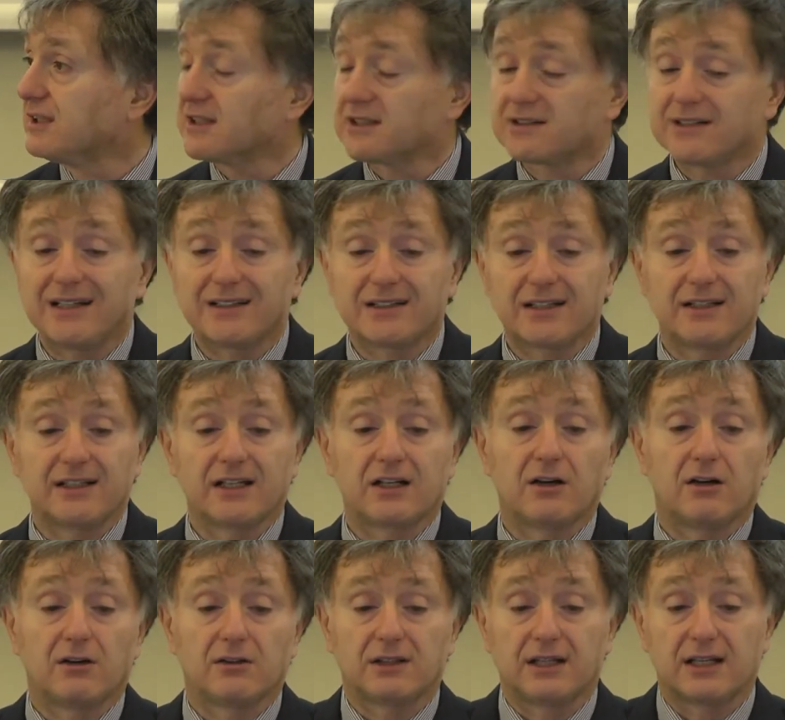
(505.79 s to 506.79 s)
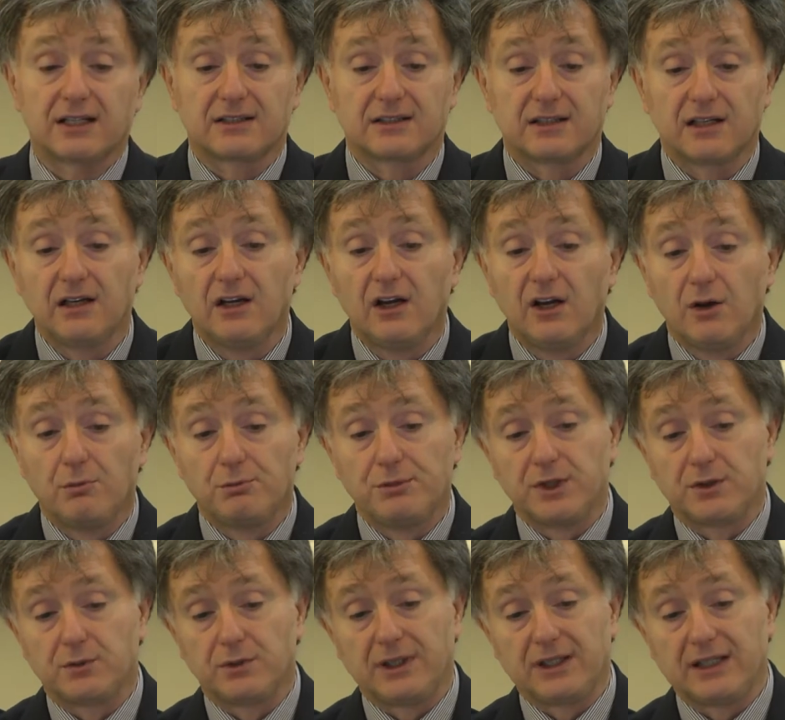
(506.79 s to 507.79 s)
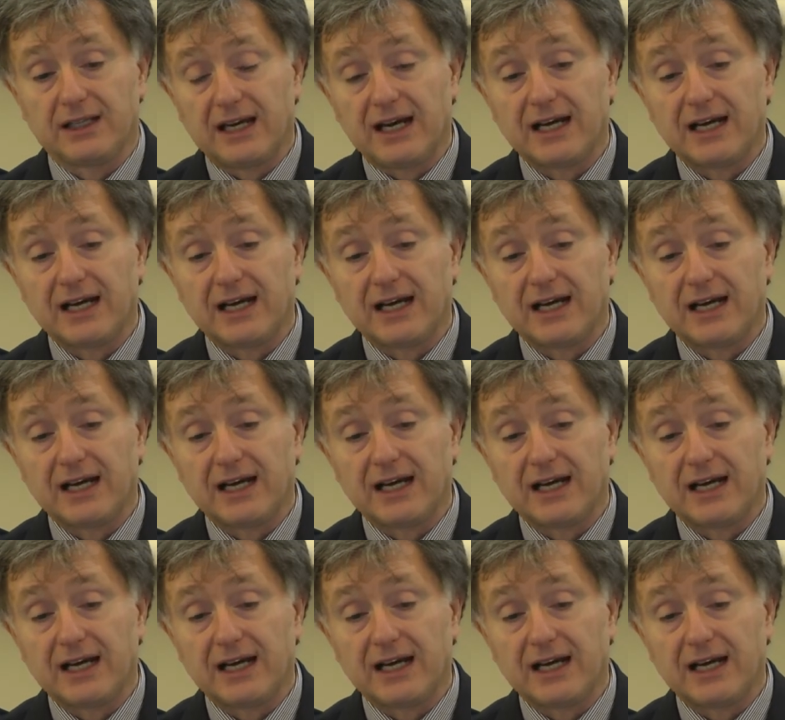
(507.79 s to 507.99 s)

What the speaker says: strengthen the contacts between the